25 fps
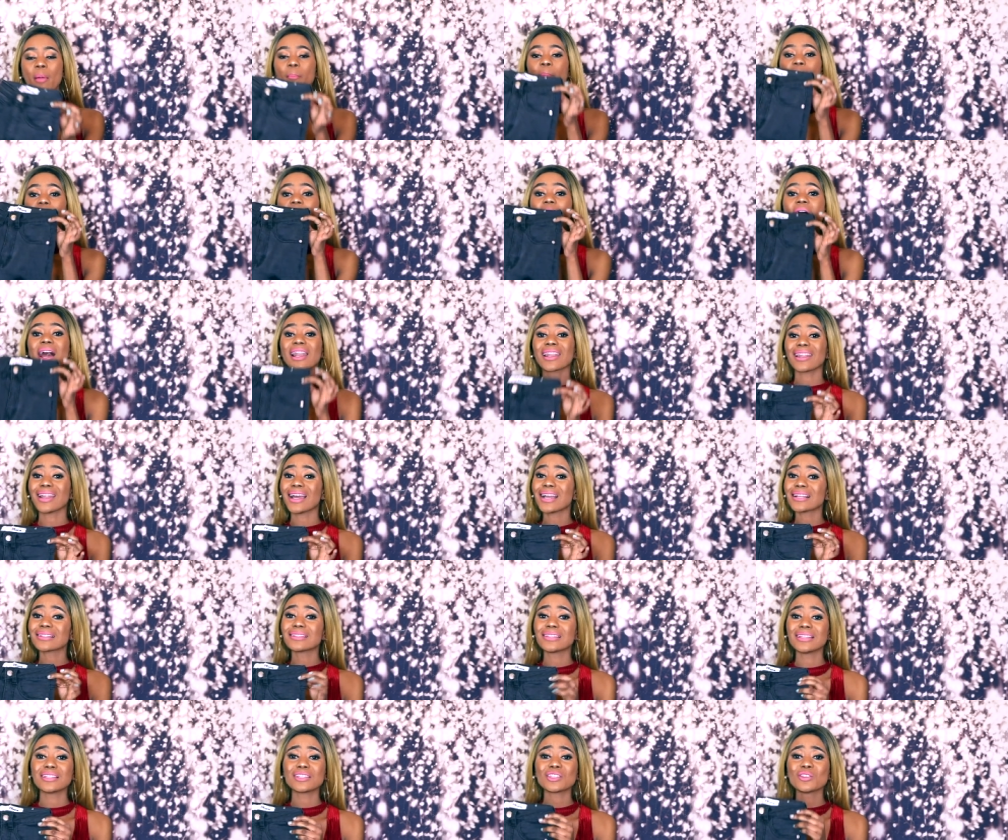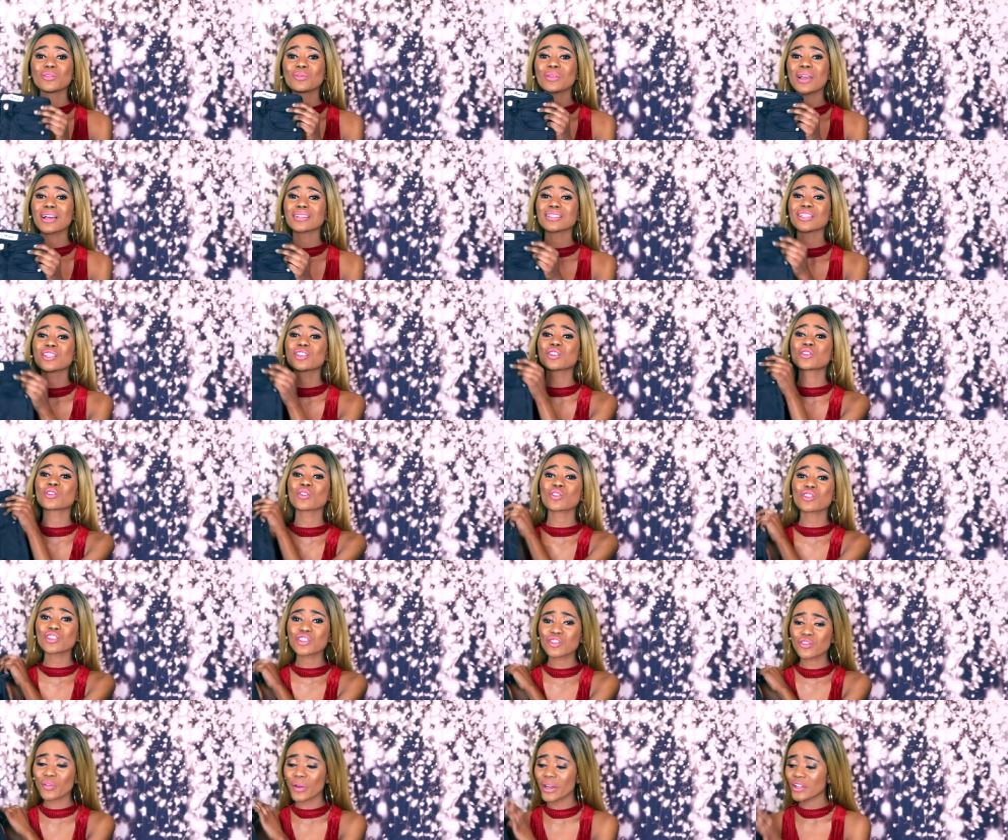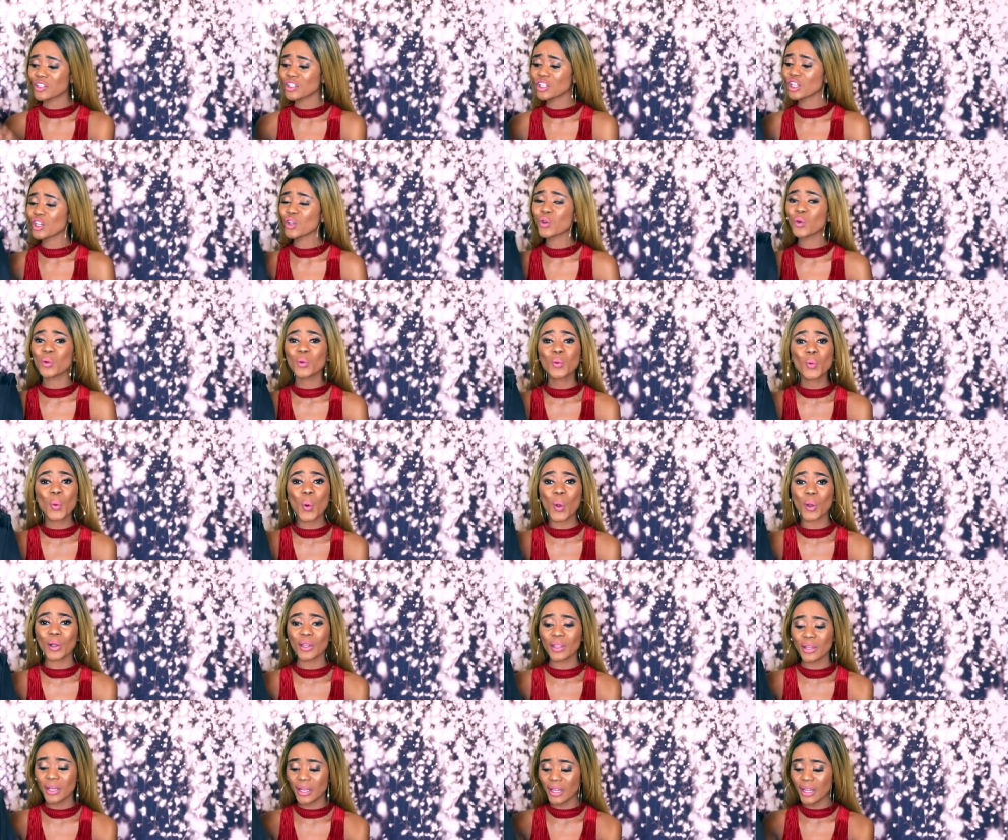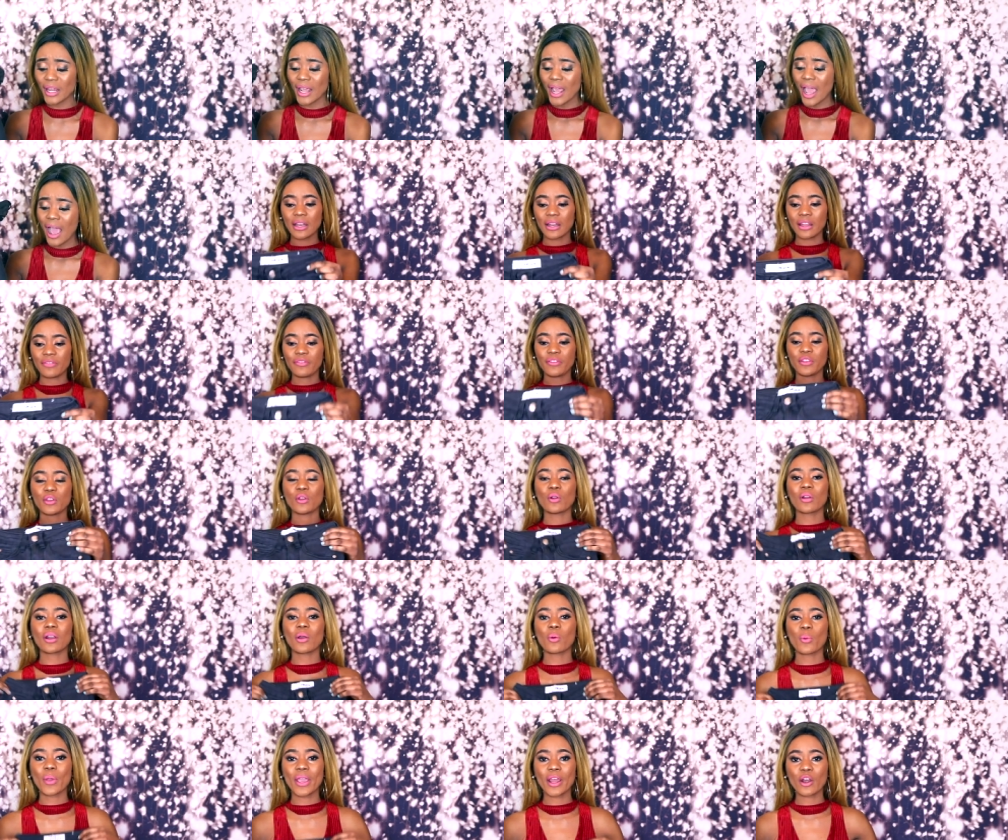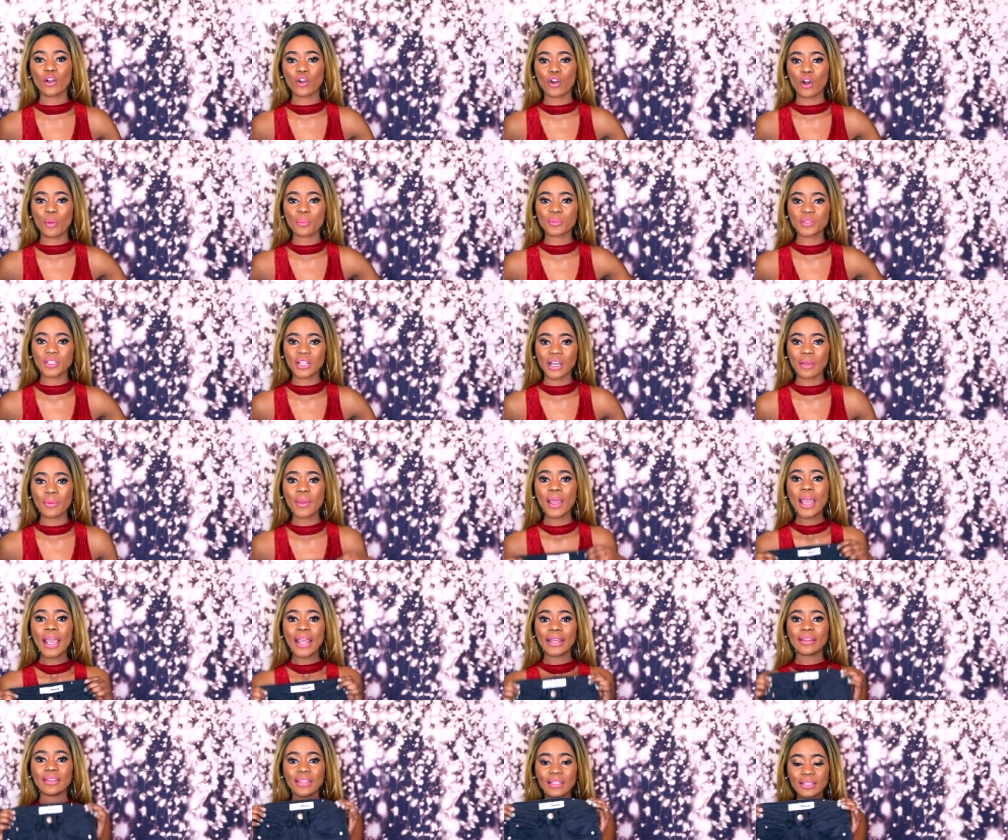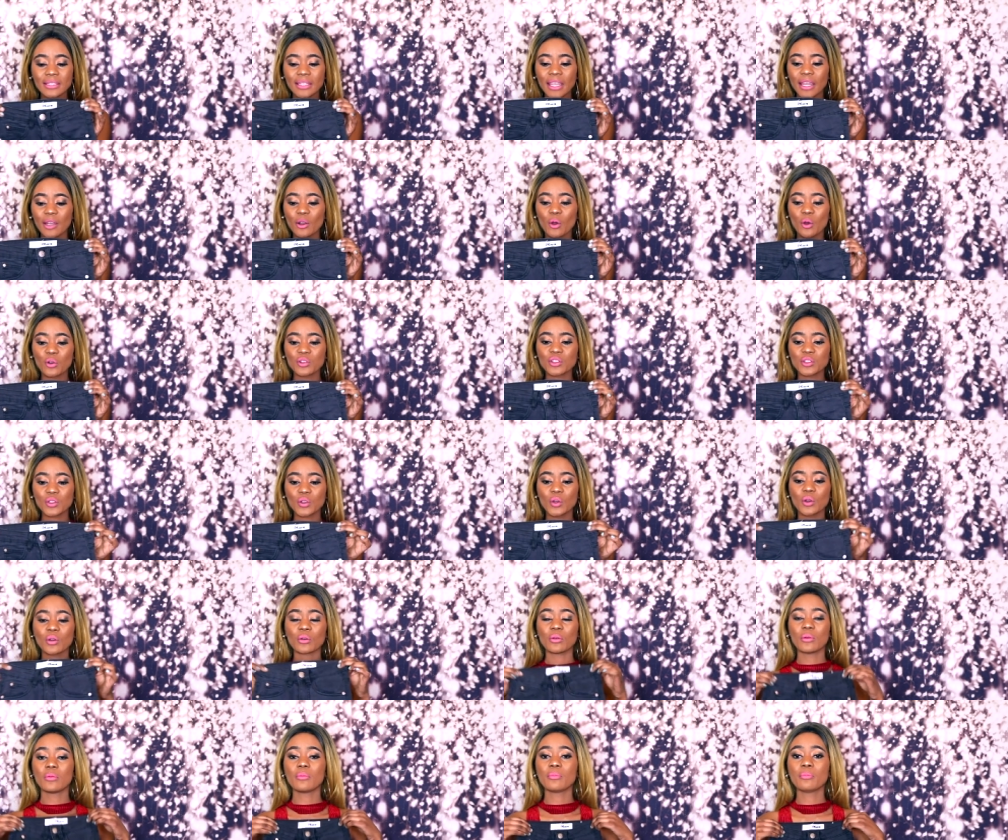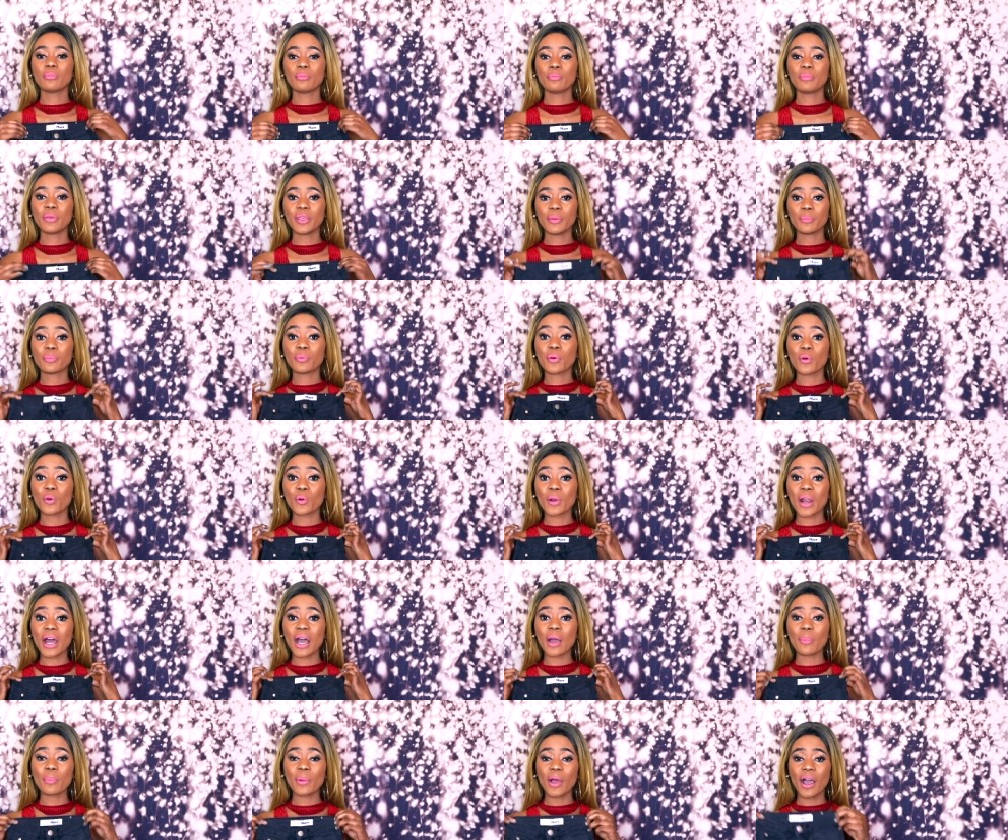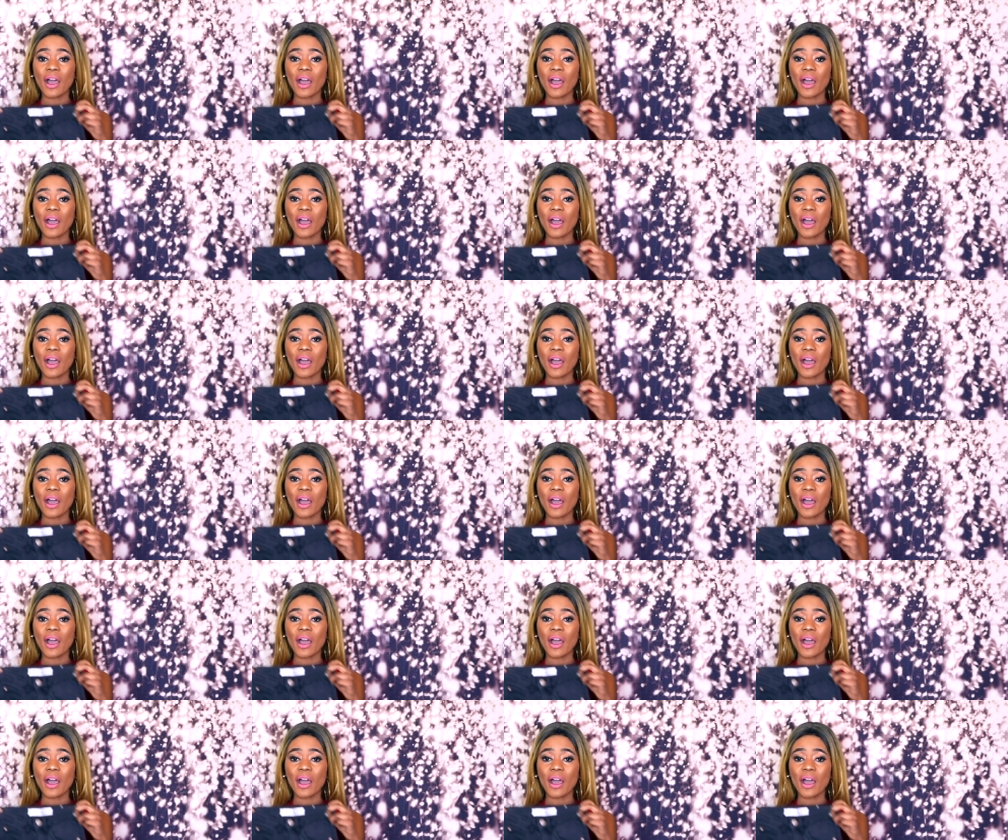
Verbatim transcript: But I like this, you guys. It's so stretchy, good quality. If you don't want to wear cropped up, this can also be put up